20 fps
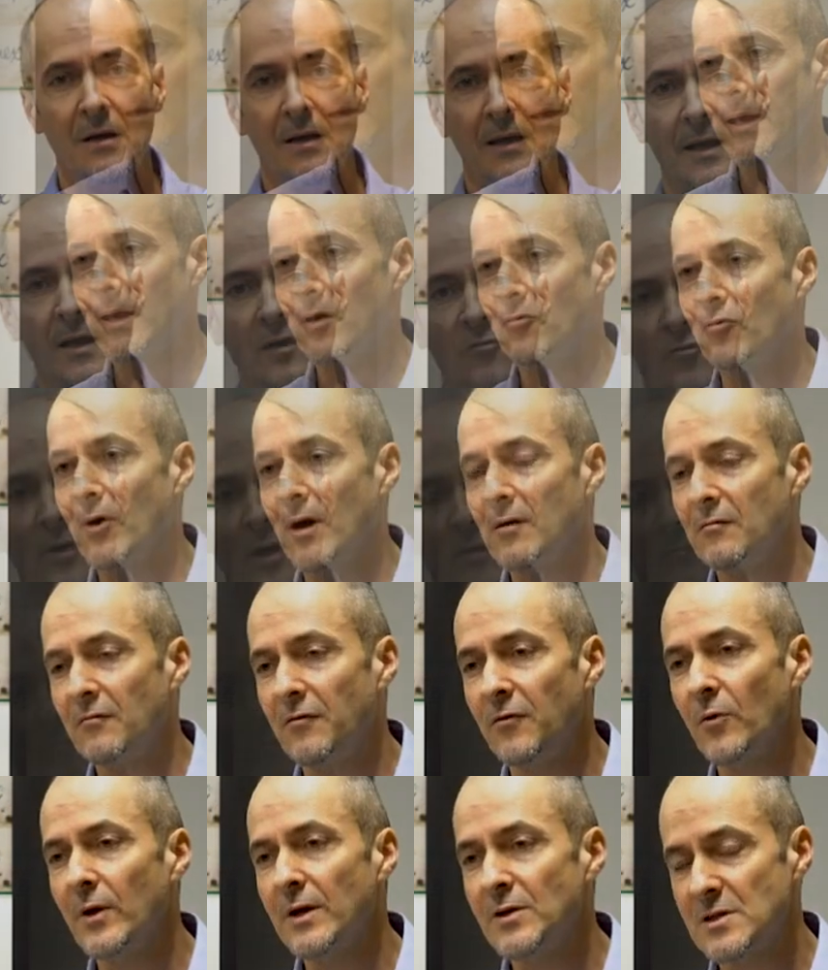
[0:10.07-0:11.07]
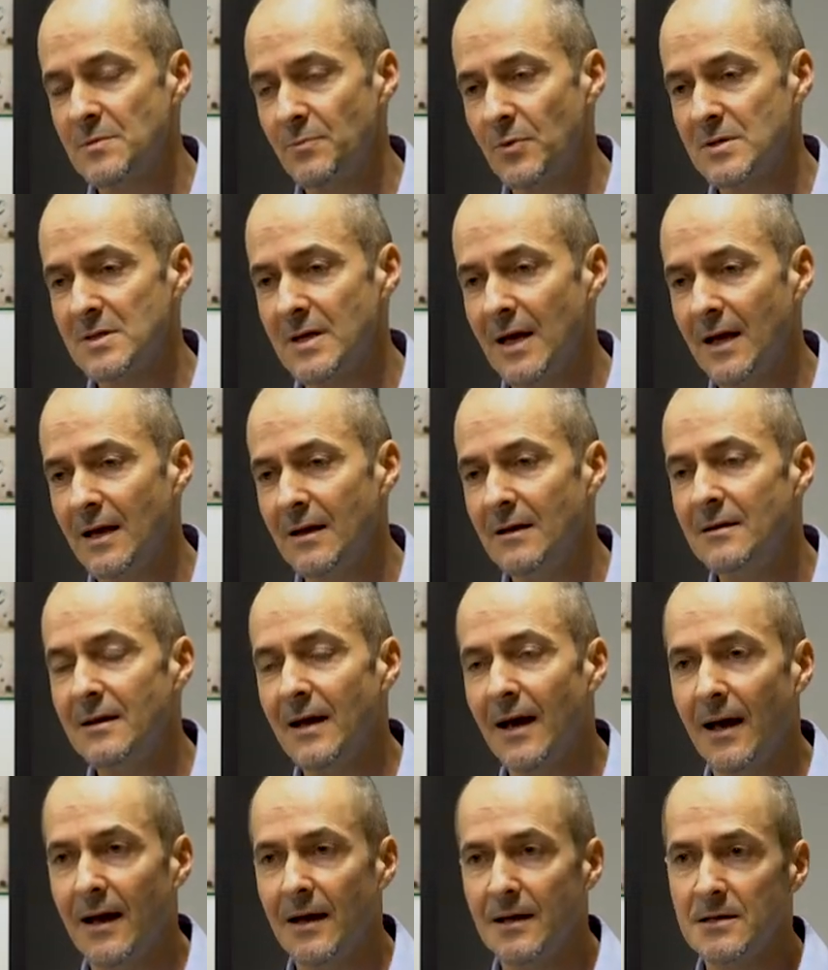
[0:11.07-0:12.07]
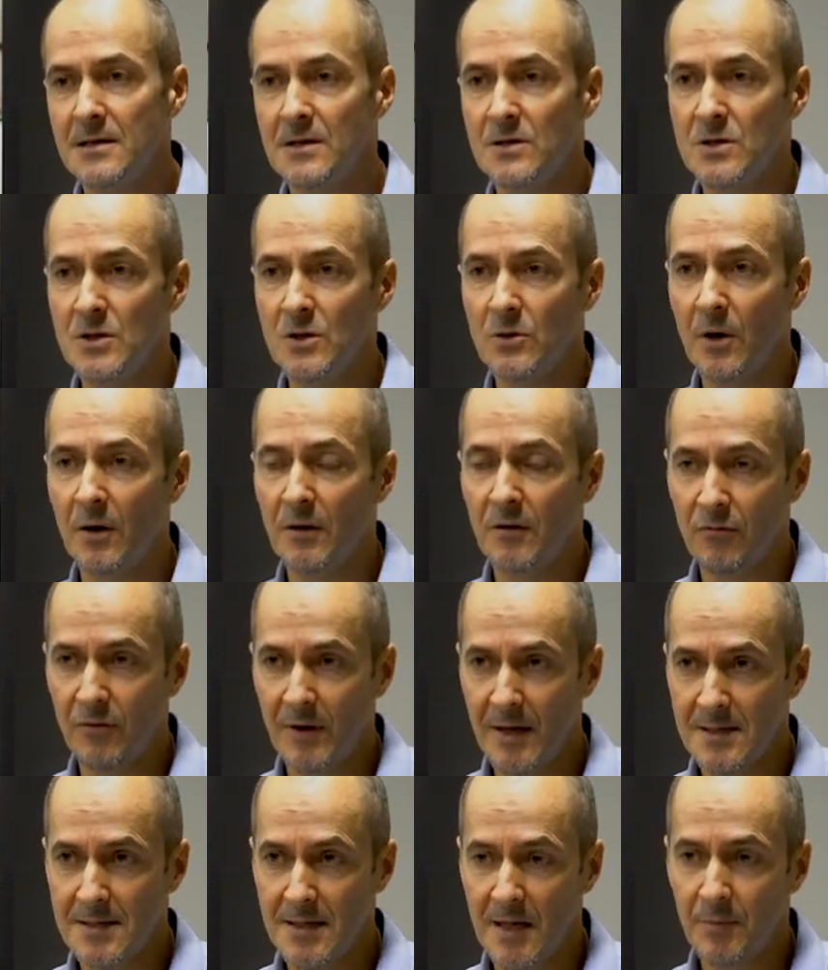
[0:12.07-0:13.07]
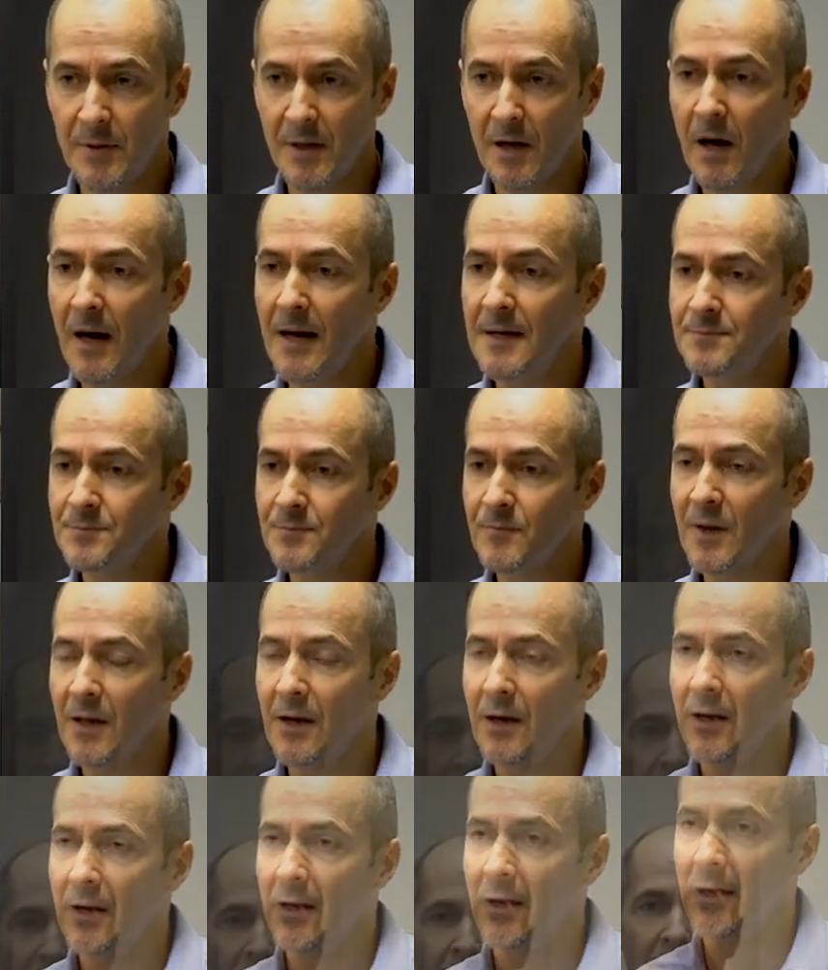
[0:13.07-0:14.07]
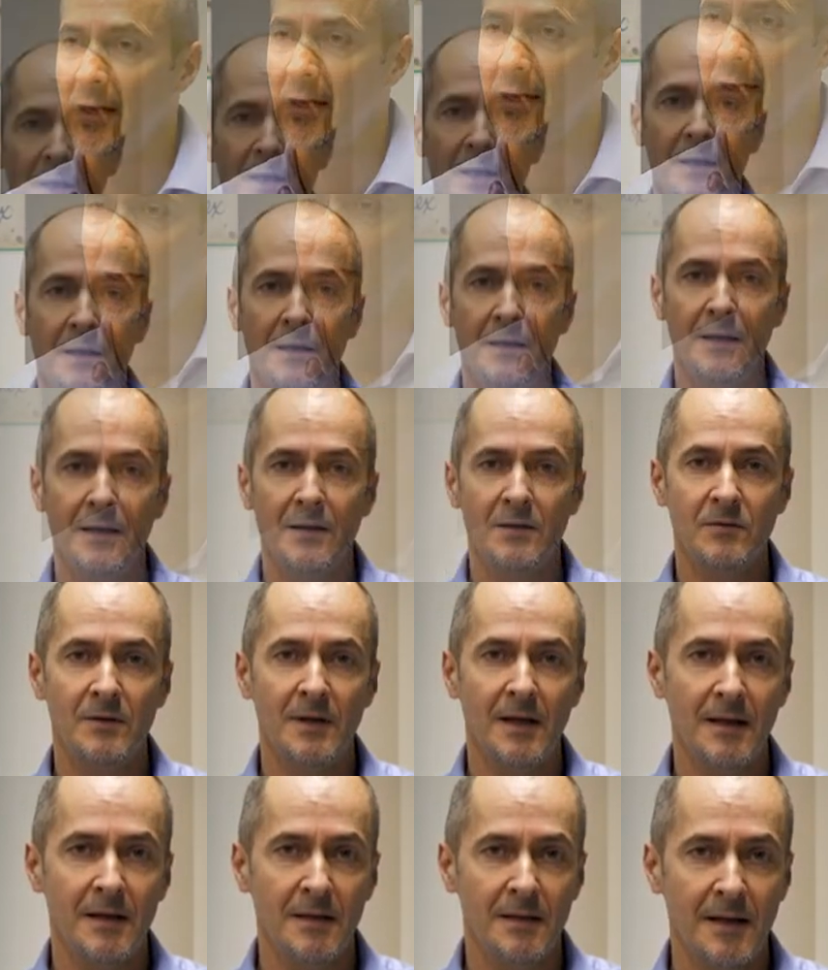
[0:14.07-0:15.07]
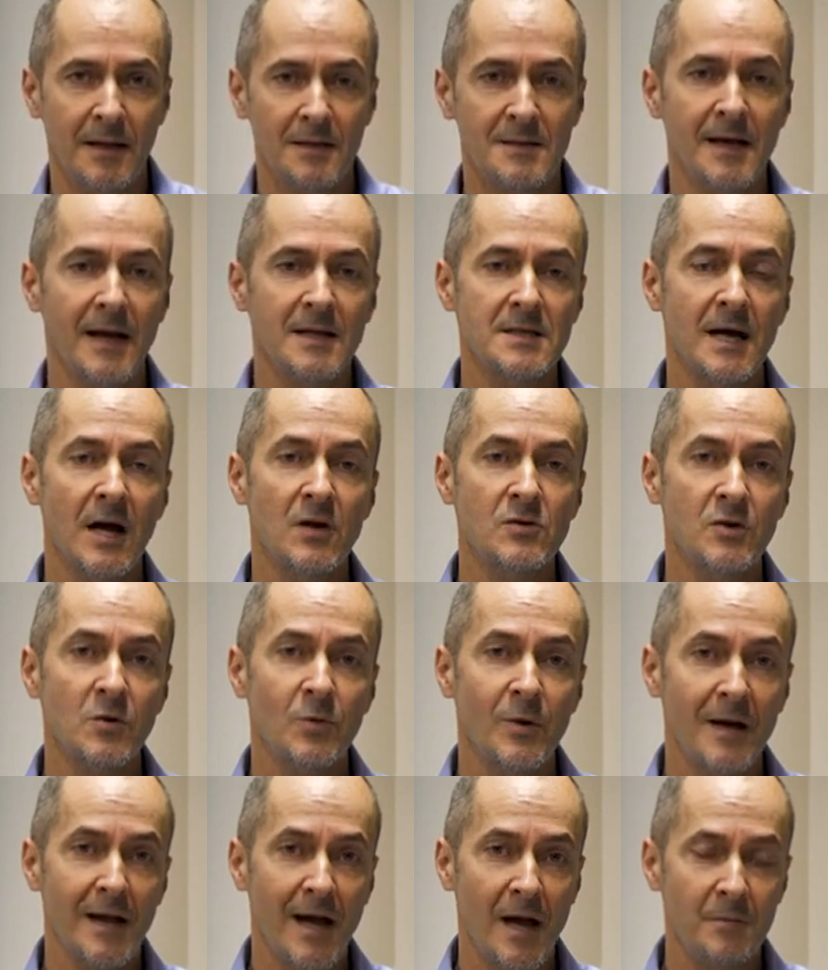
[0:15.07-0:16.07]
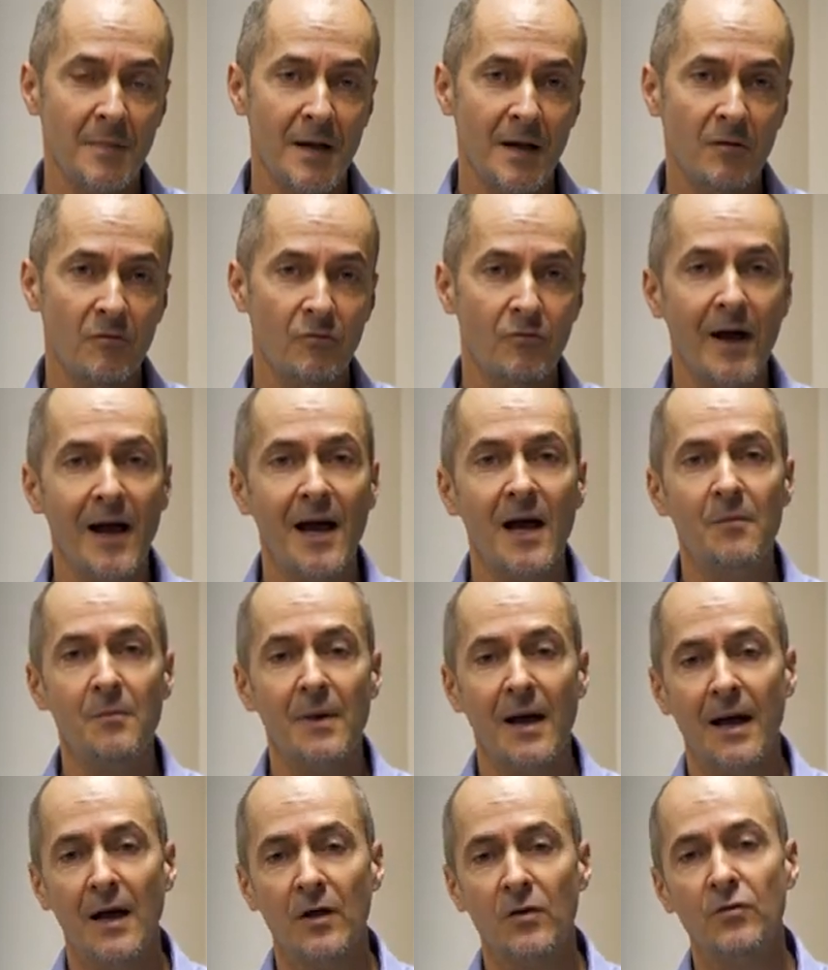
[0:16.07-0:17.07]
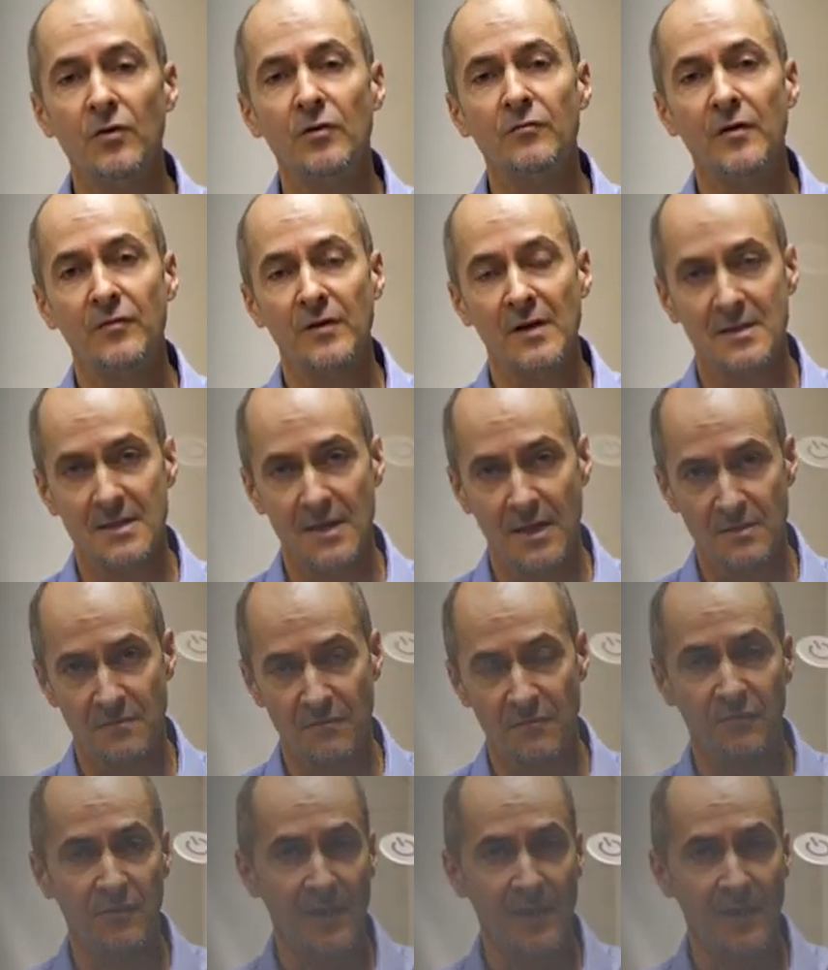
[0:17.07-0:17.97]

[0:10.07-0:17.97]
It can run 4 inches per second and 203 DPI. Uh, it contains 128 meg of RAM and 256 of